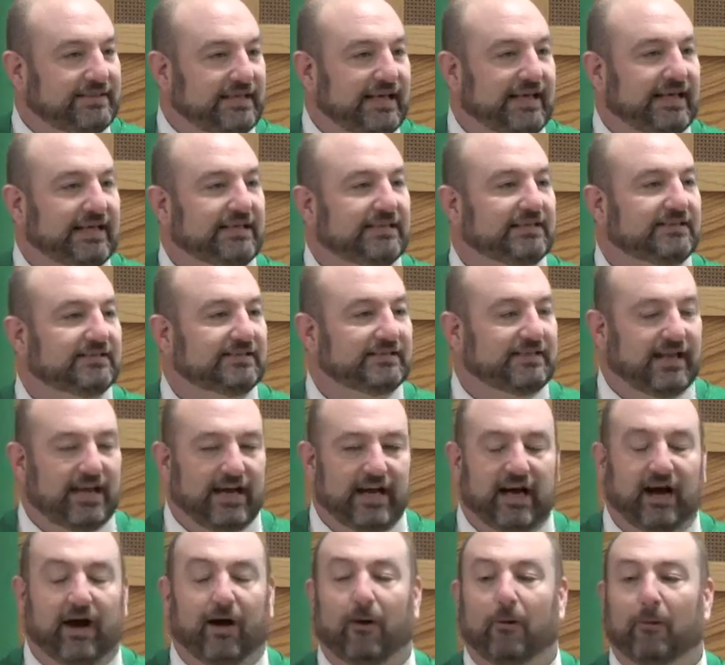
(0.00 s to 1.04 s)
days
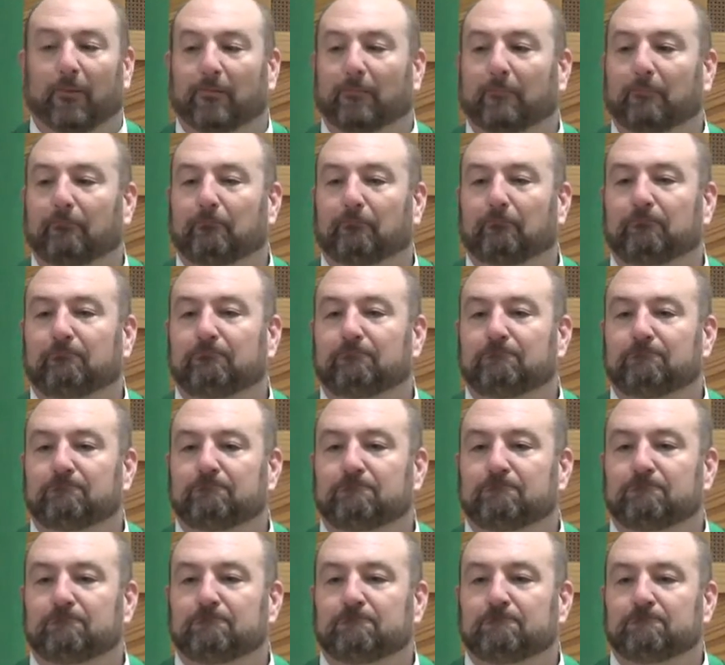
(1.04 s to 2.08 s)
now.
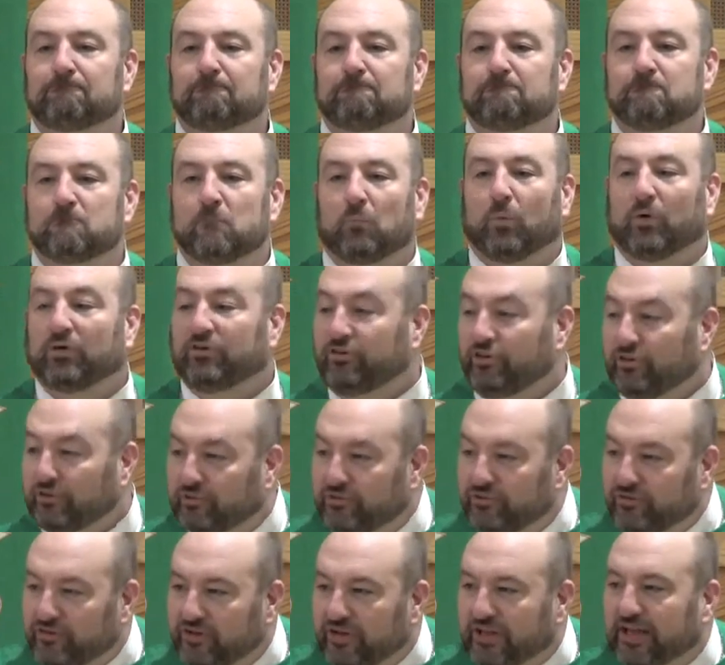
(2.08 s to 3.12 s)
What do you
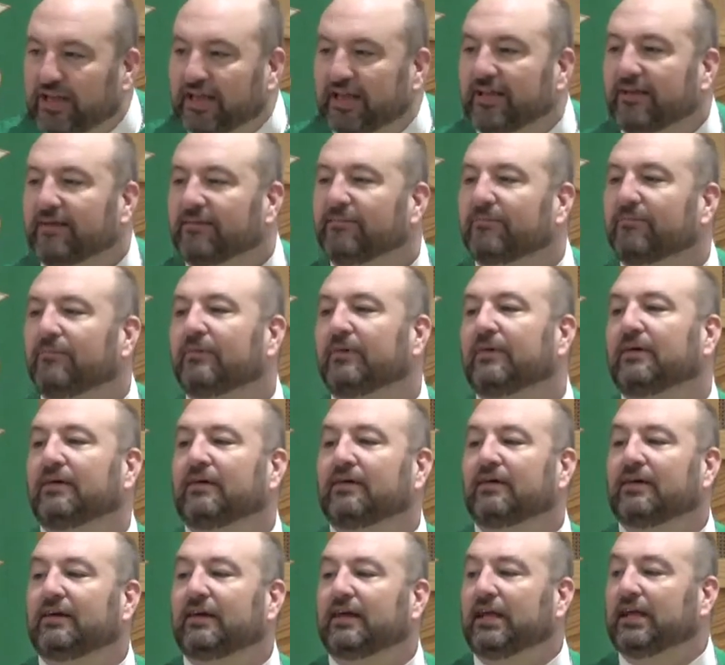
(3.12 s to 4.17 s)
see
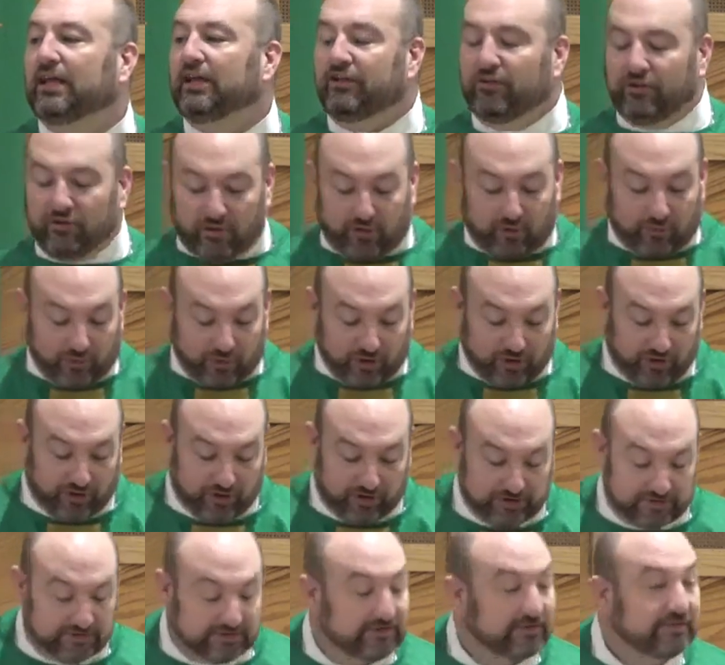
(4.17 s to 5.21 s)
in your
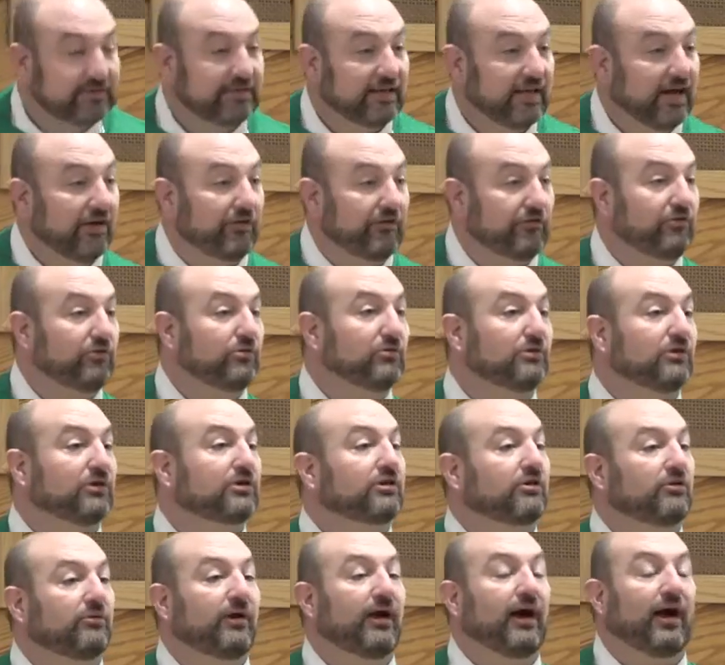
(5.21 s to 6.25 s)
world as you
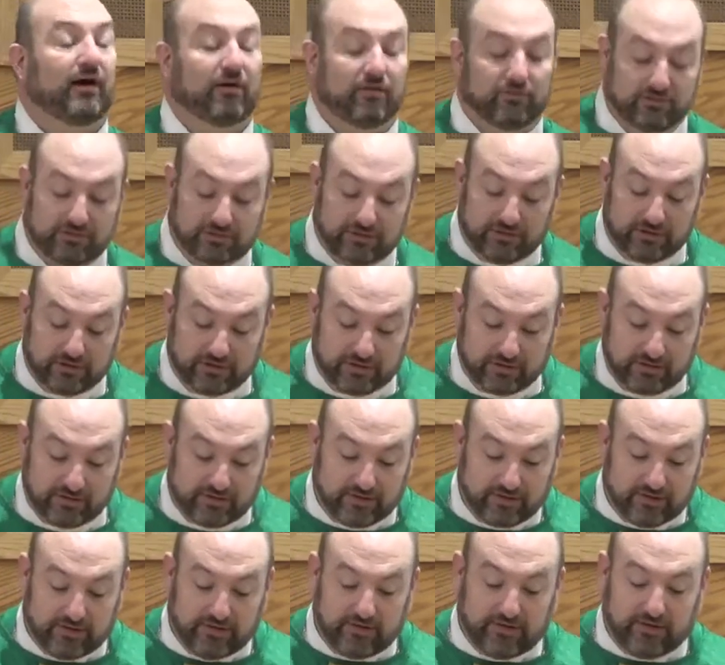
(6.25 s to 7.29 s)
look around?
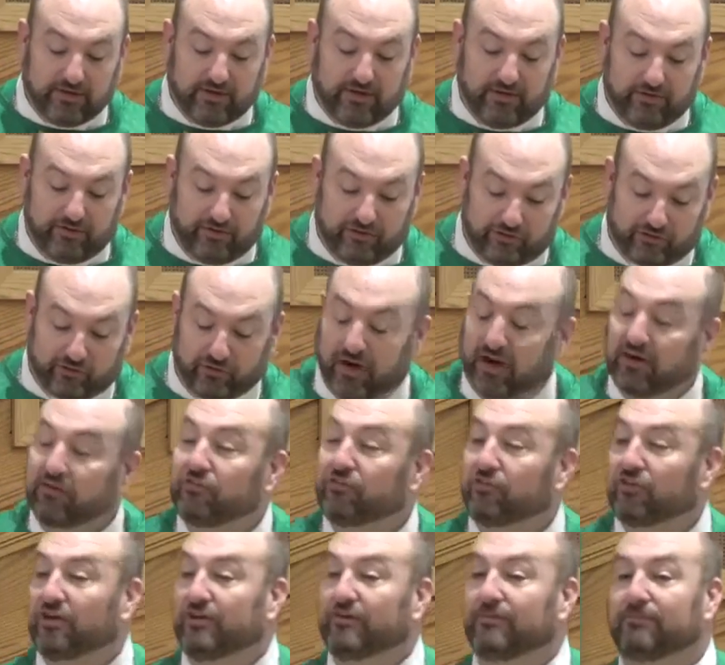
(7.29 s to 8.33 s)

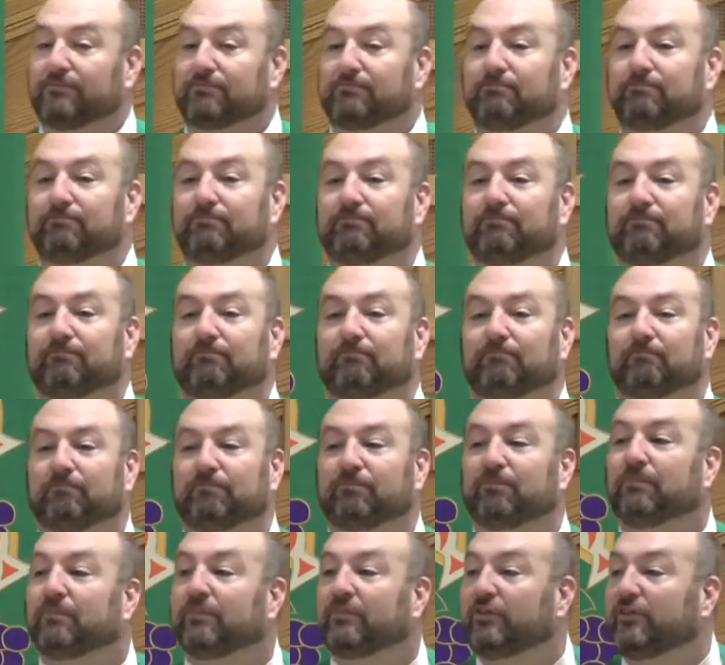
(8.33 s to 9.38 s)
Destruction,
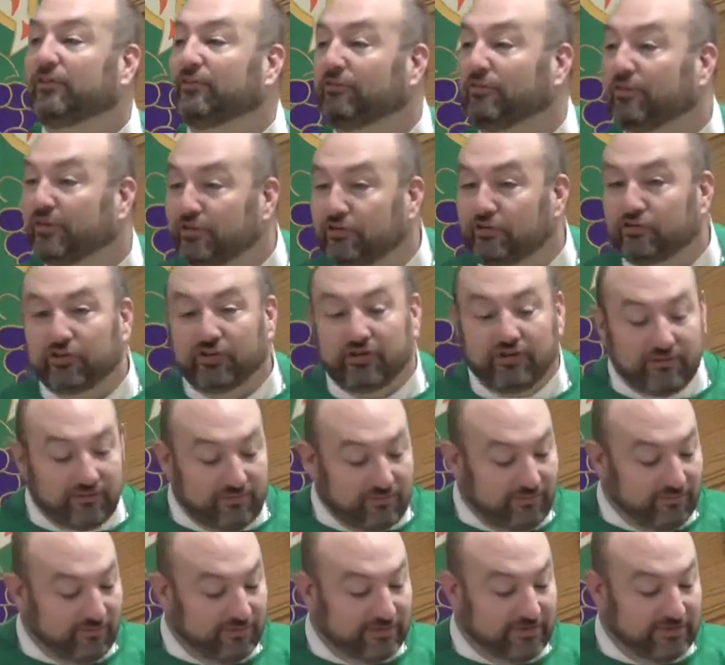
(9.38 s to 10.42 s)
division,
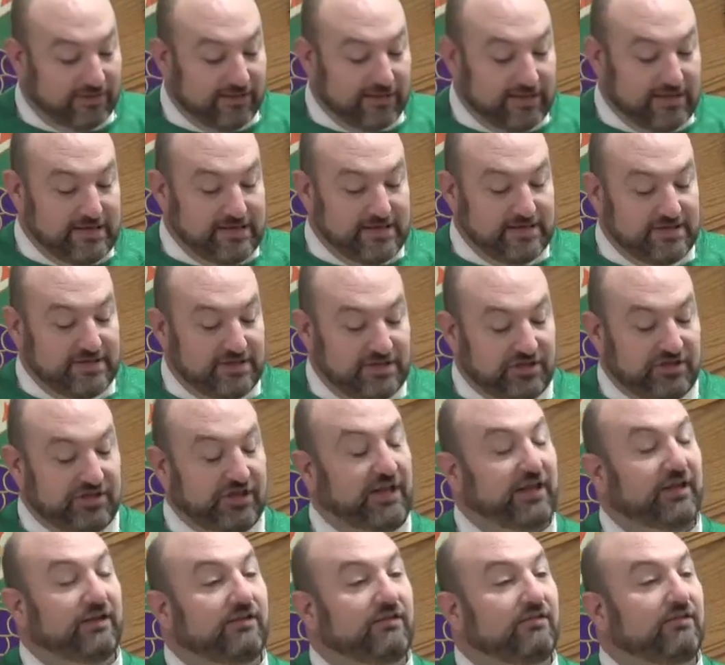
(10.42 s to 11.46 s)

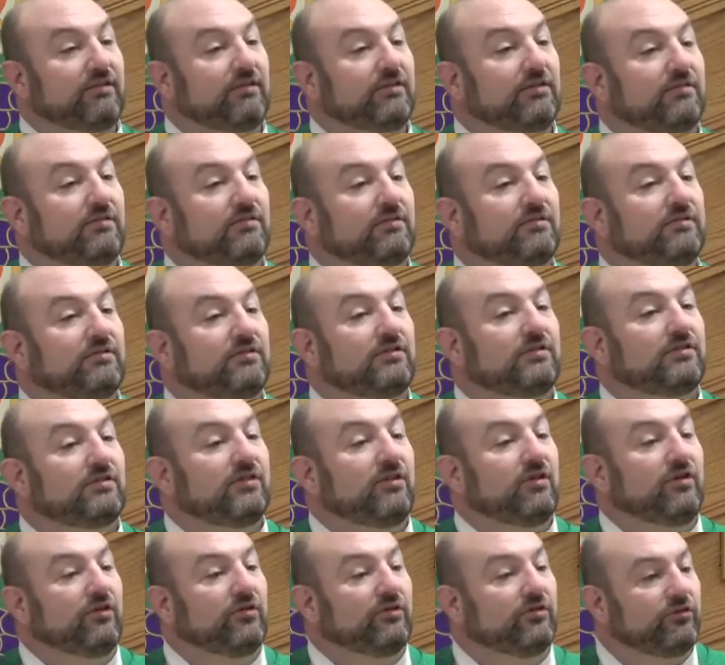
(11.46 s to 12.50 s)
sin,
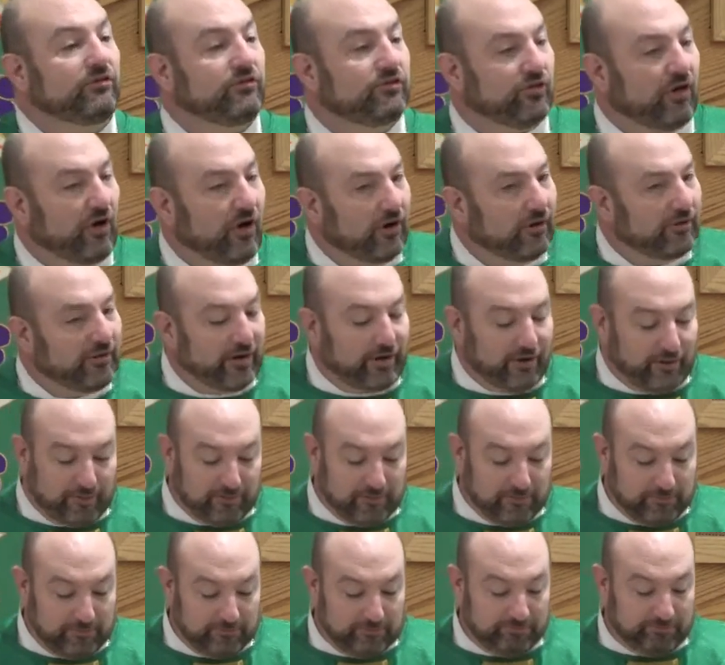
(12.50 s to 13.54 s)

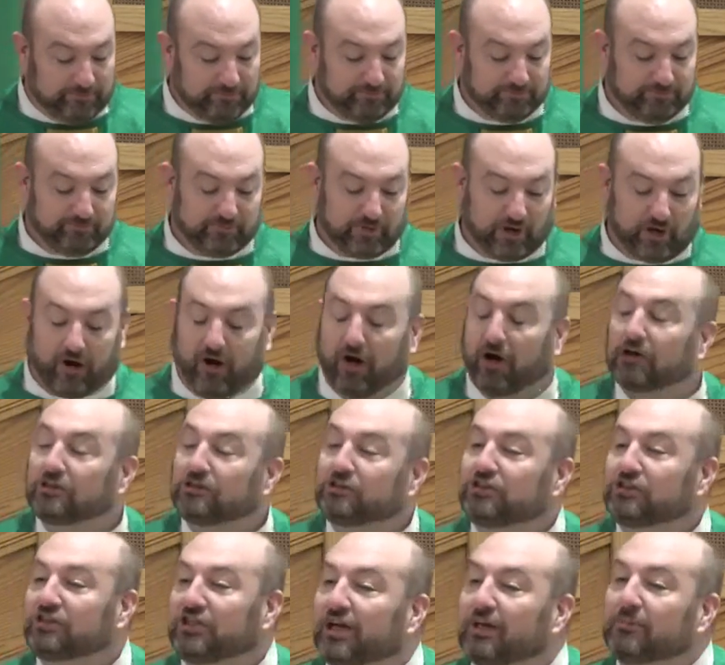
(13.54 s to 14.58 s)
sorrow,
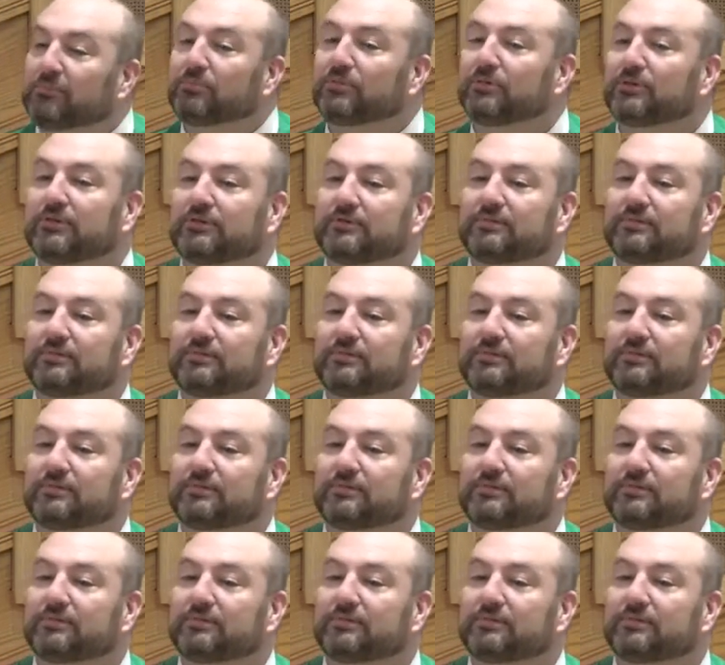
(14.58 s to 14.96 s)
hardship,